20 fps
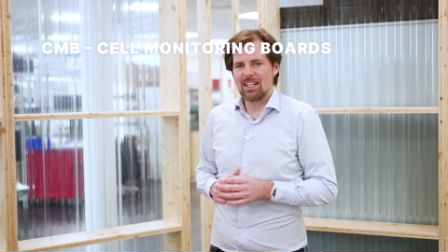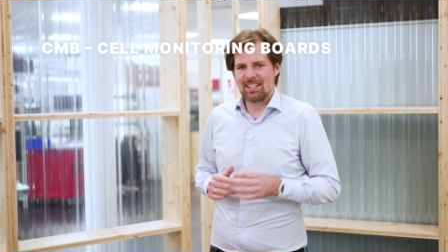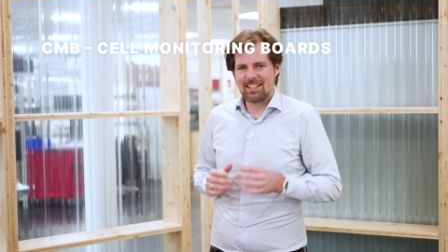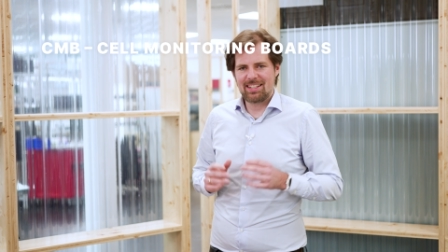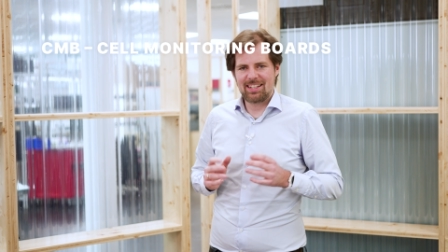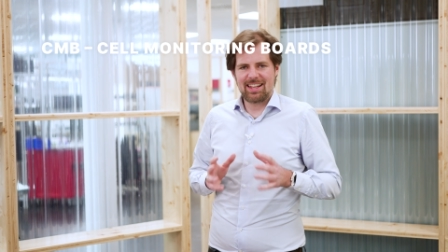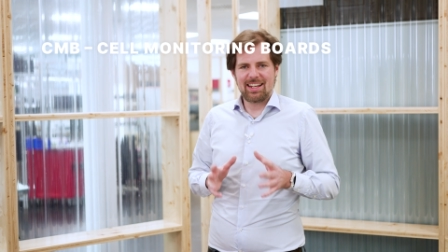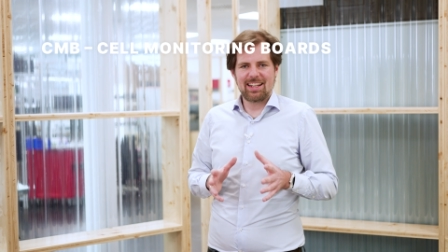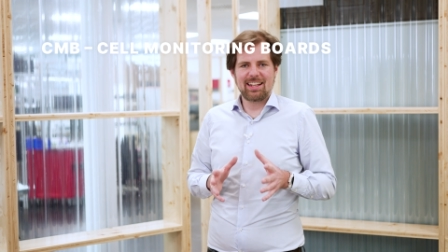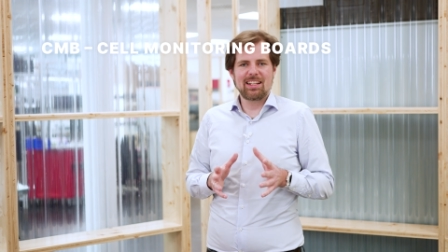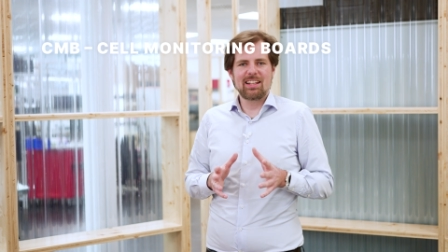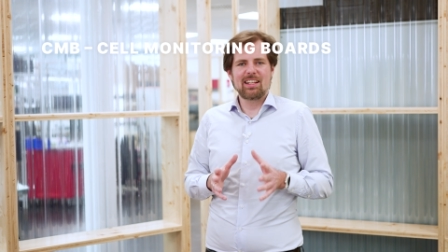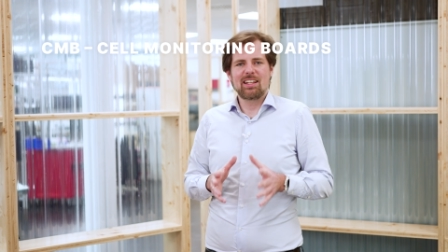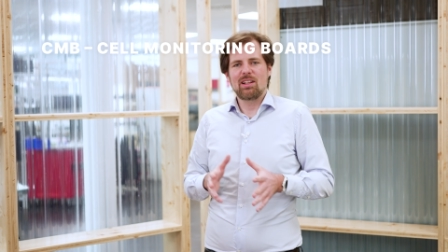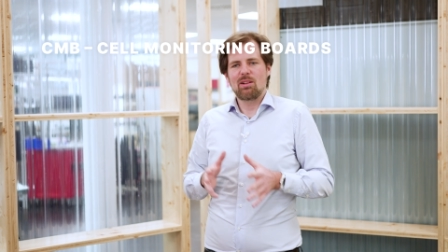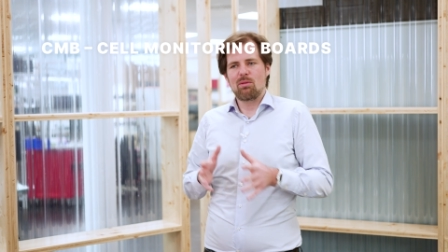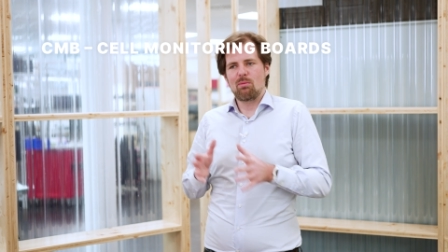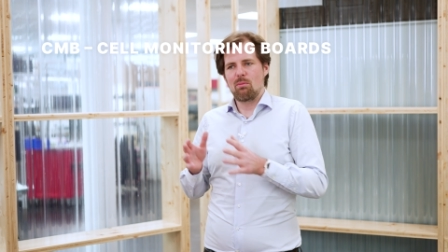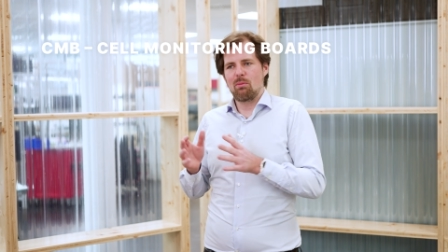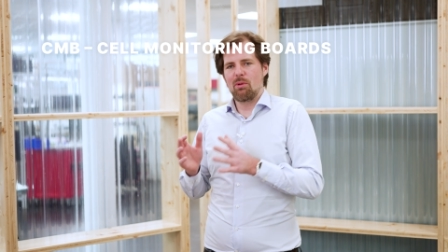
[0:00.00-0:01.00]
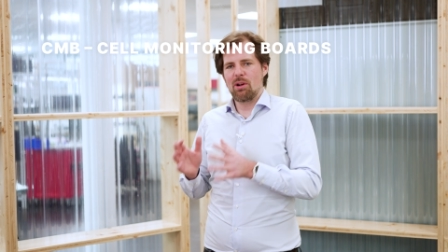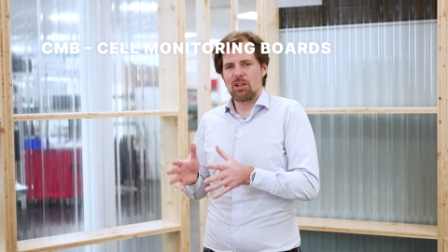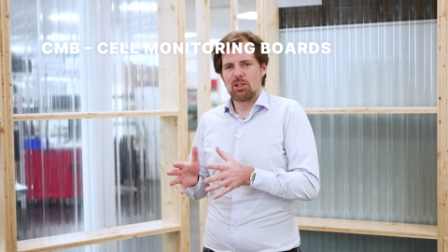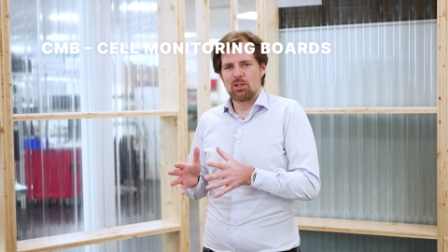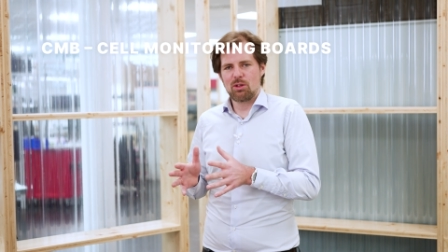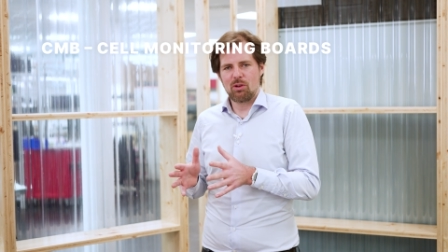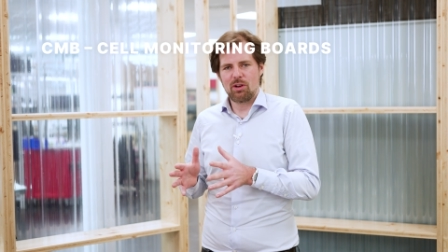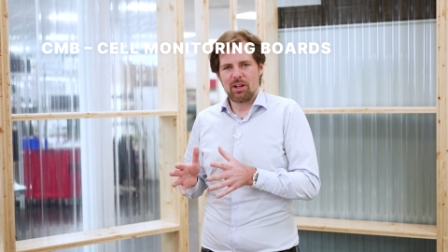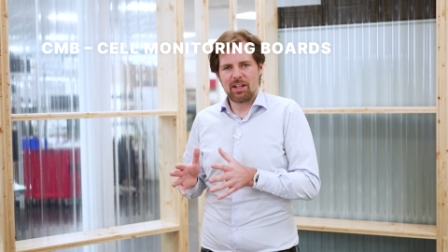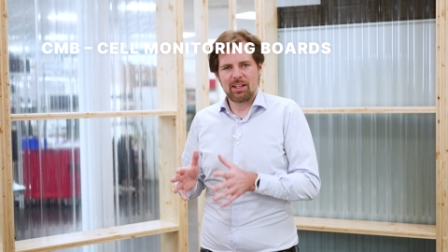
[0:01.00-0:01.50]
Cell
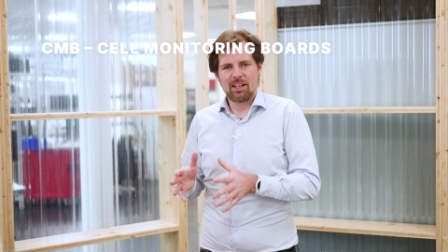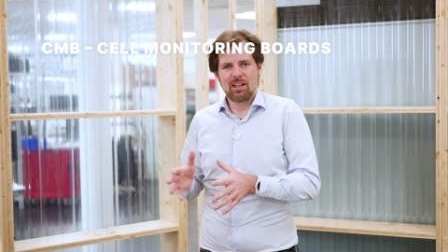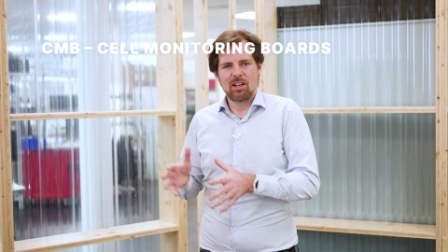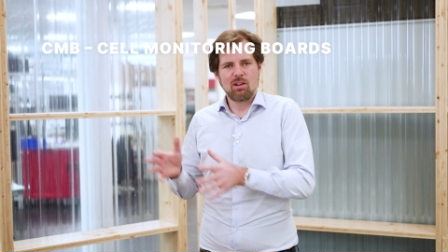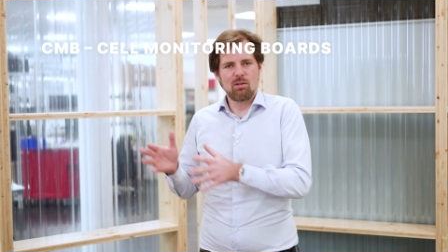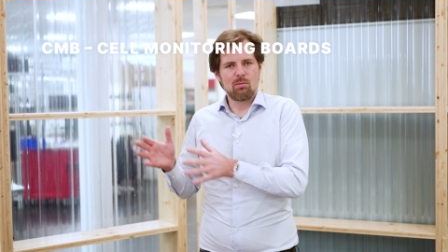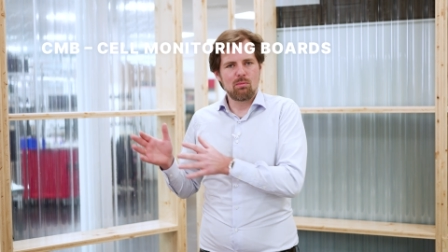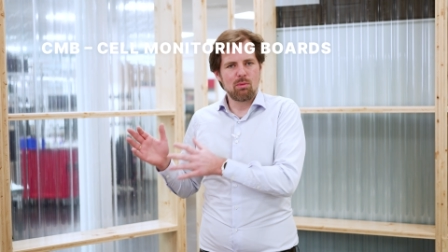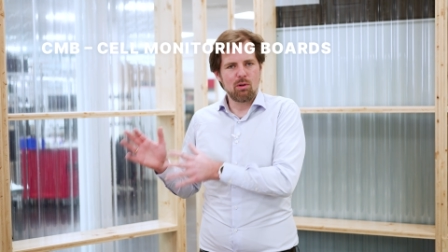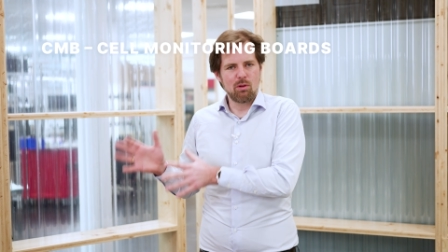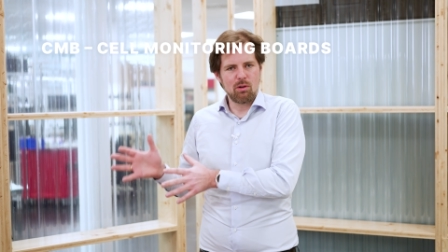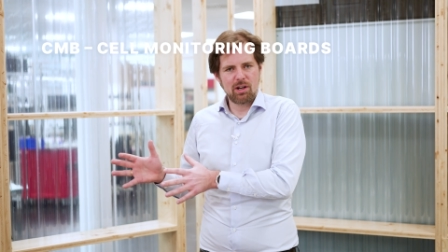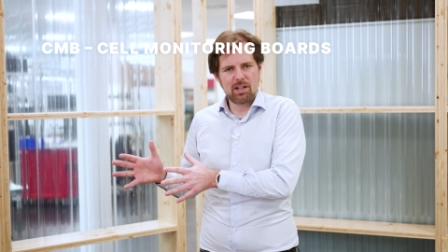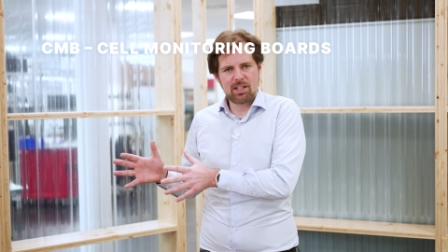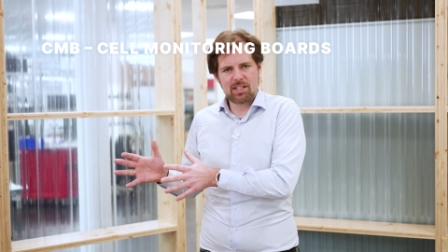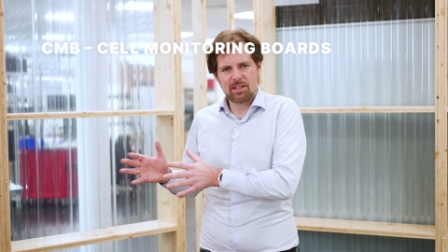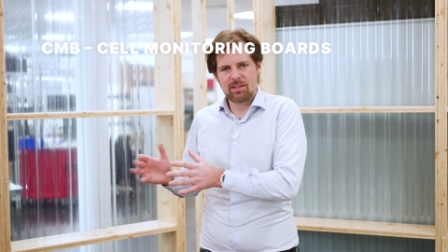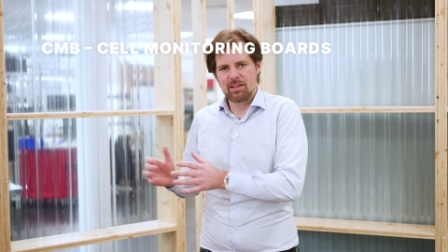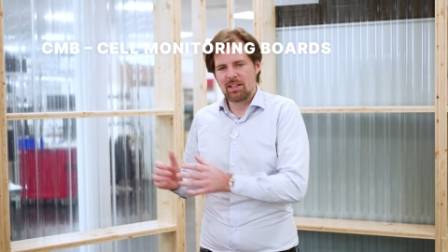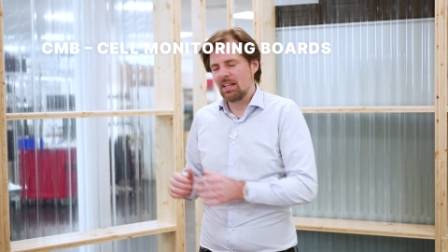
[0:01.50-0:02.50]
Monitoring Board.